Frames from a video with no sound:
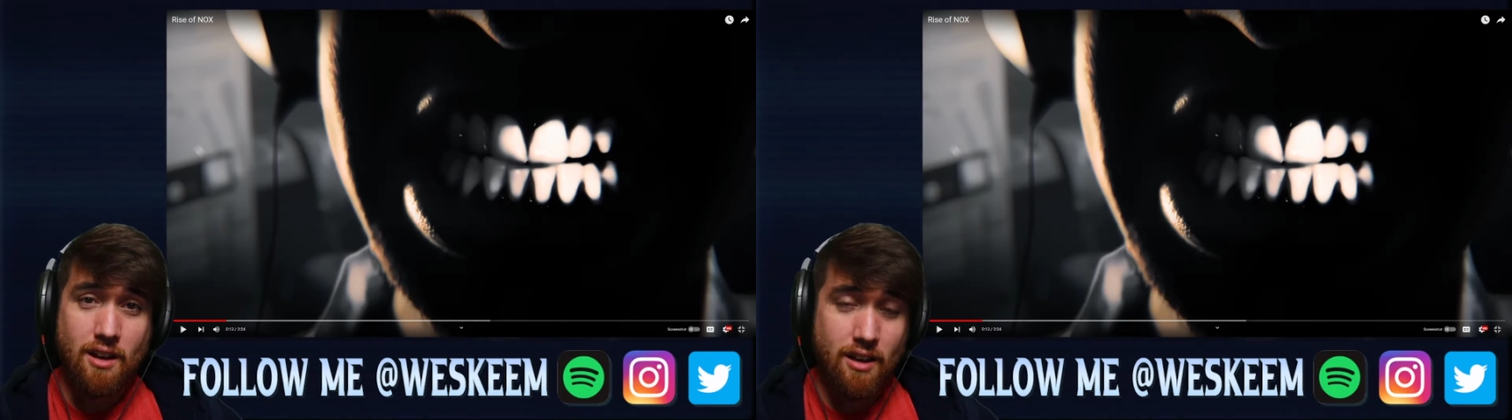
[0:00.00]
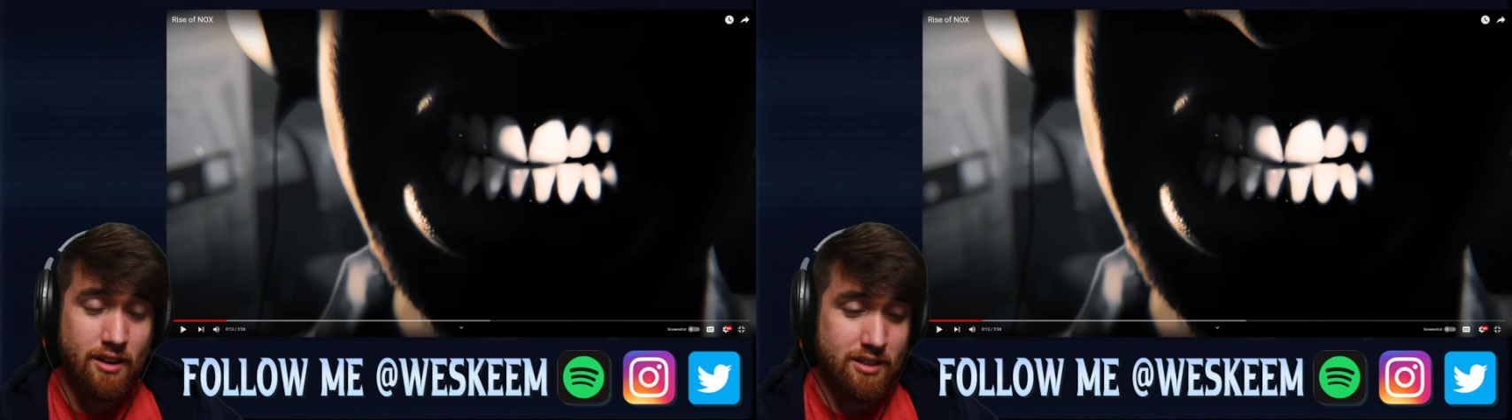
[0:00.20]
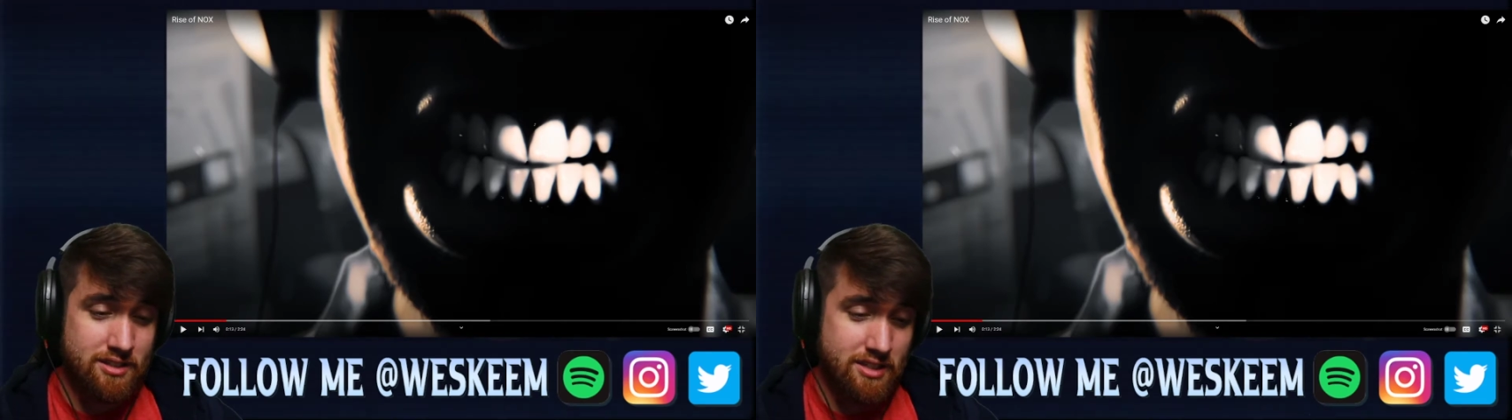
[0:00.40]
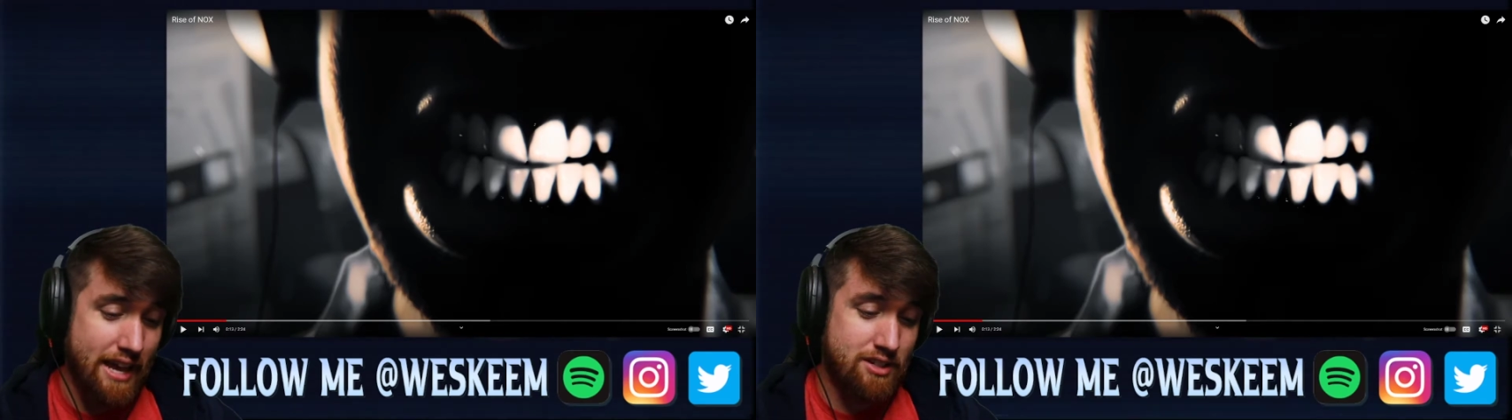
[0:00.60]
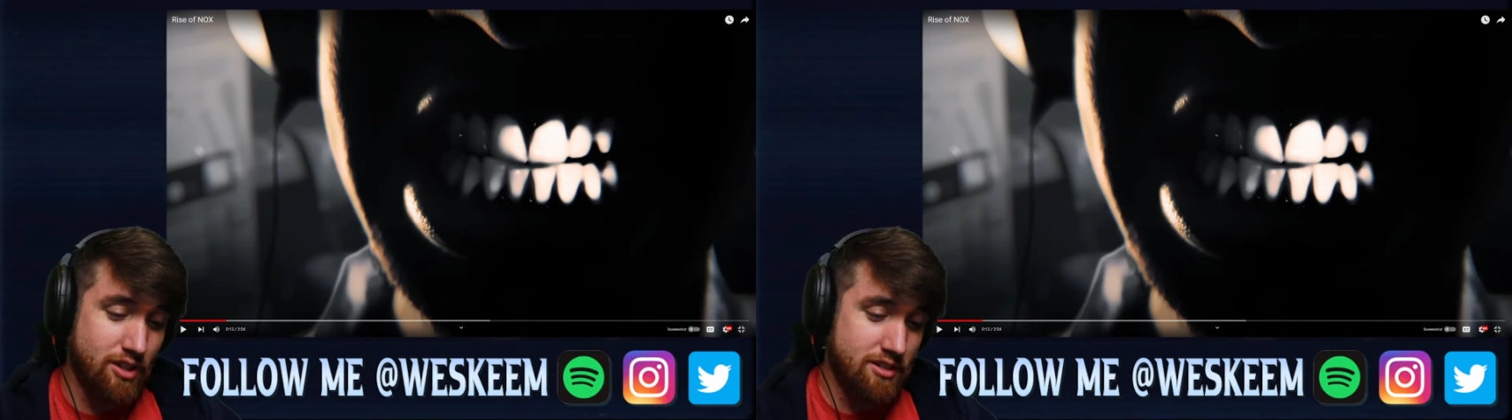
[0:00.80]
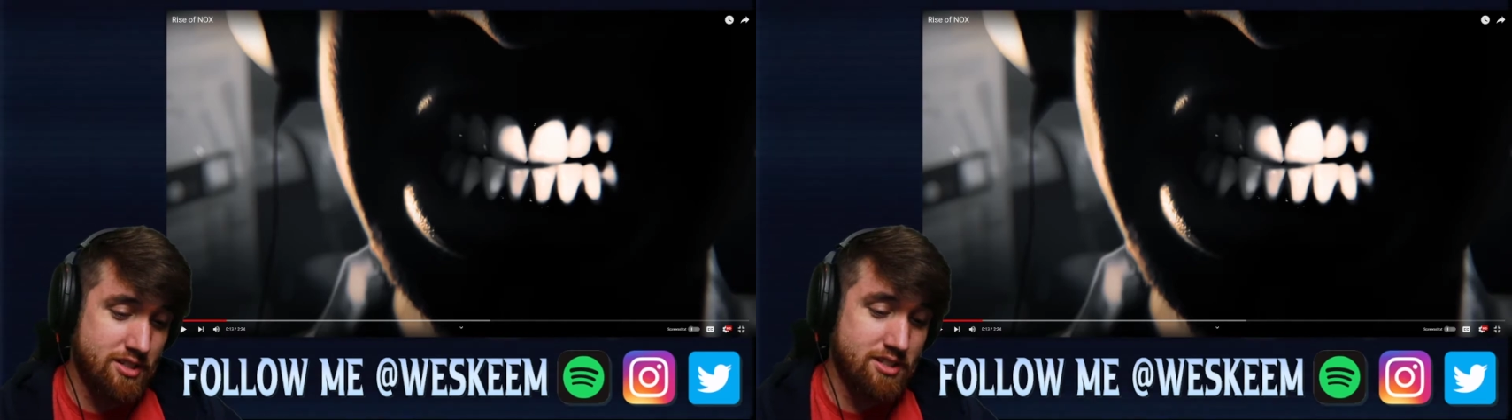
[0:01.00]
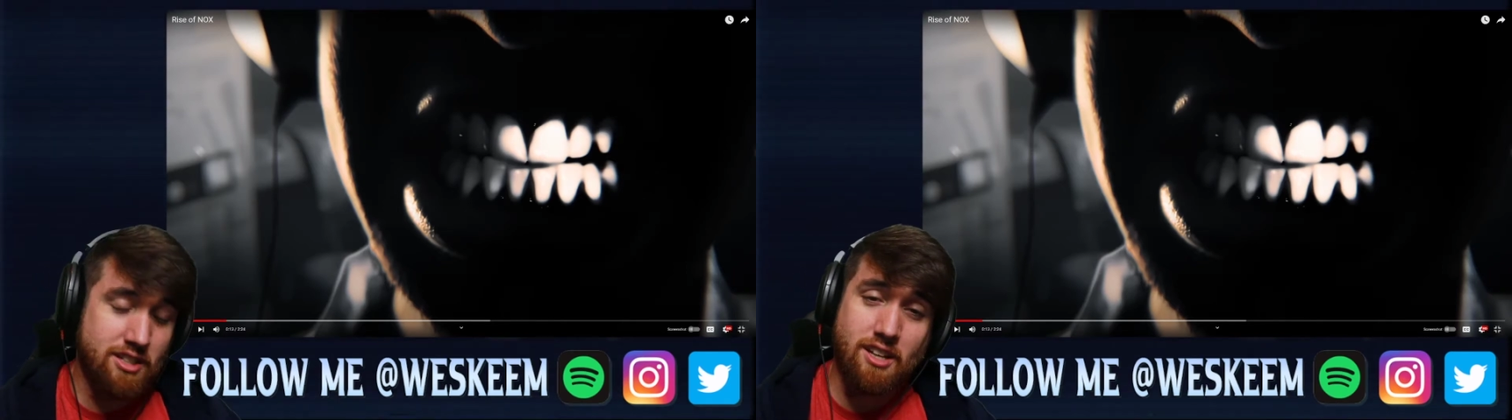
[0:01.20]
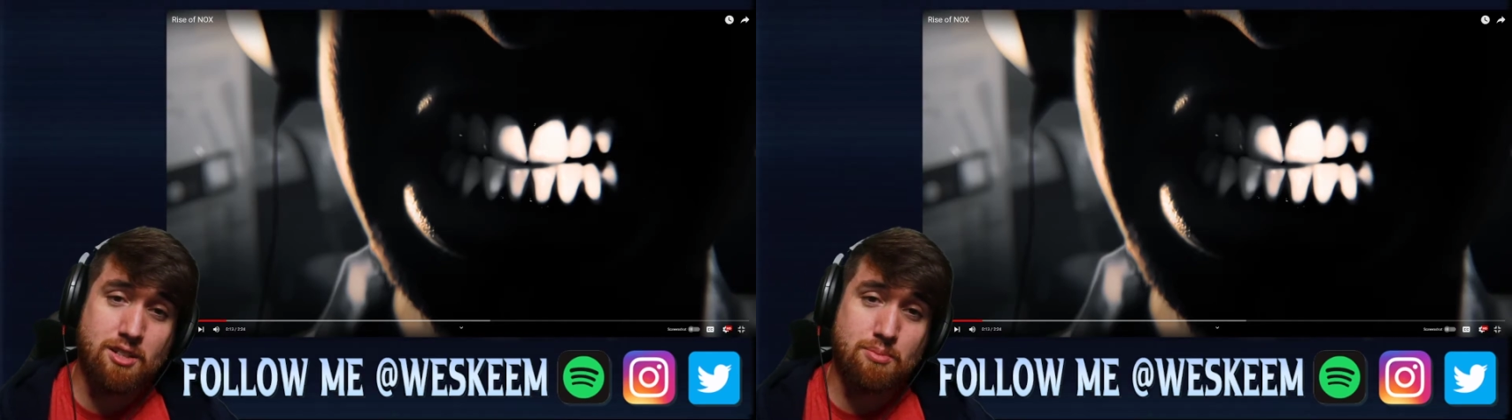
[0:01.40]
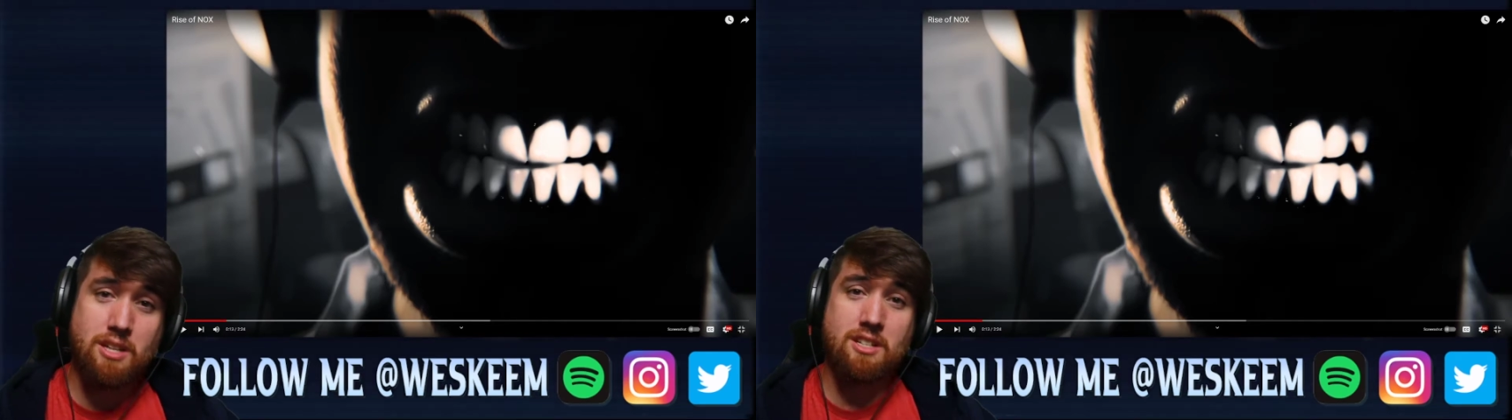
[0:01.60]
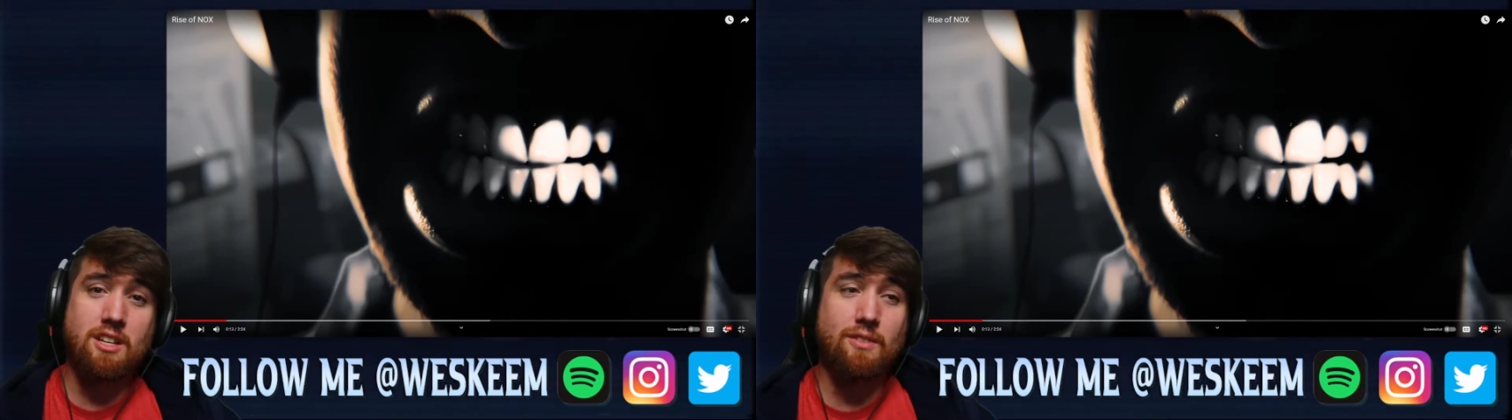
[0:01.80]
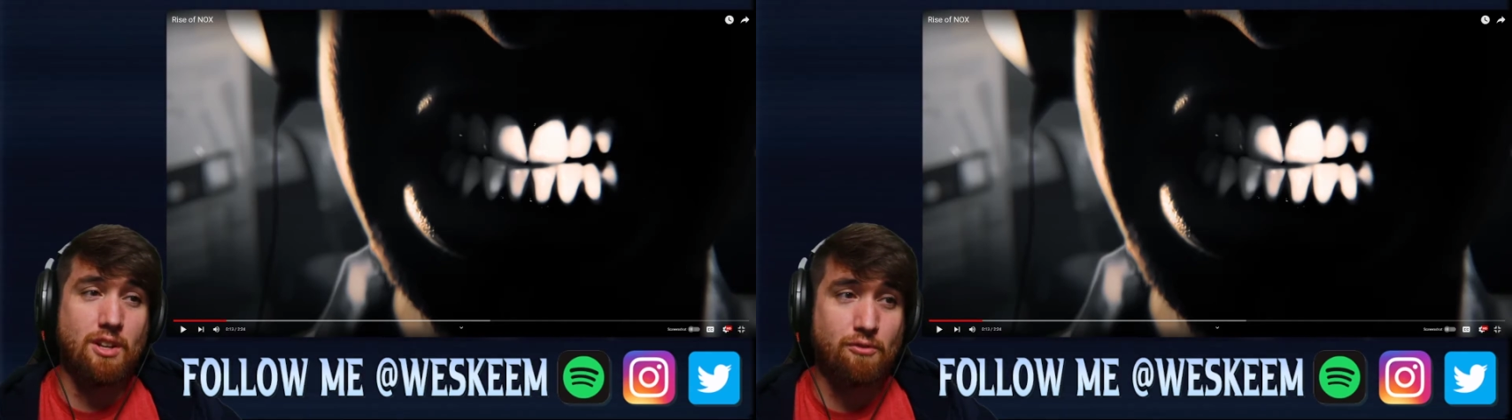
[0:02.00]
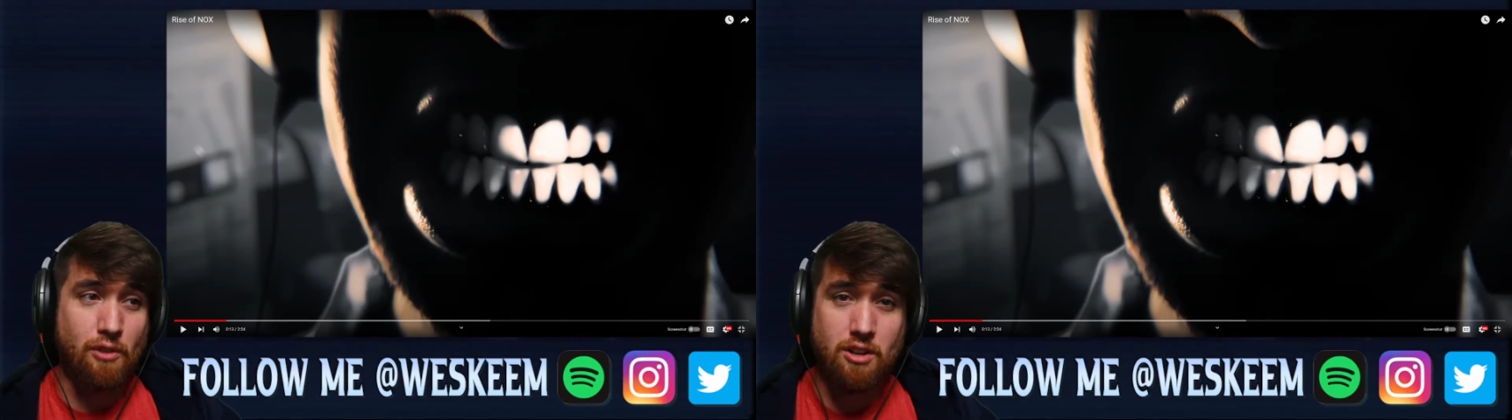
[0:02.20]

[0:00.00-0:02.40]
is actually artistic expression, even if I